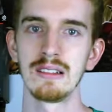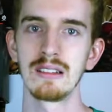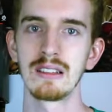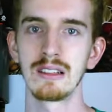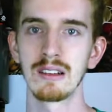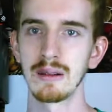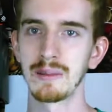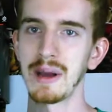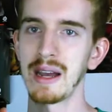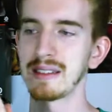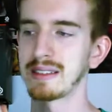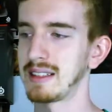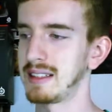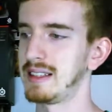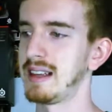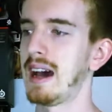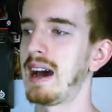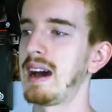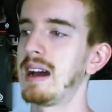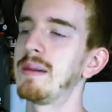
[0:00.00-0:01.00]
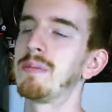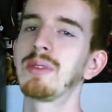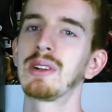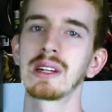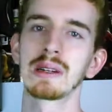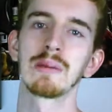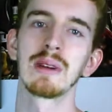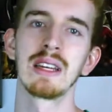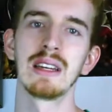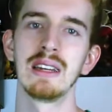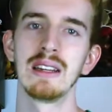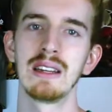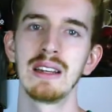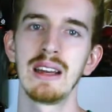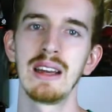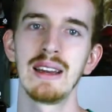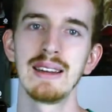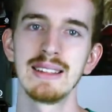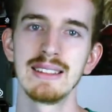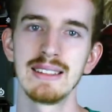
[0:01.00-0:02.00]
You're about to die. Plug me in.
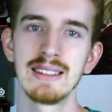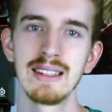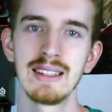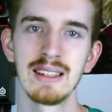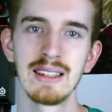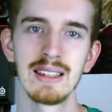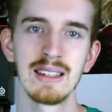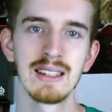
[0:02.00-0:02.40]
And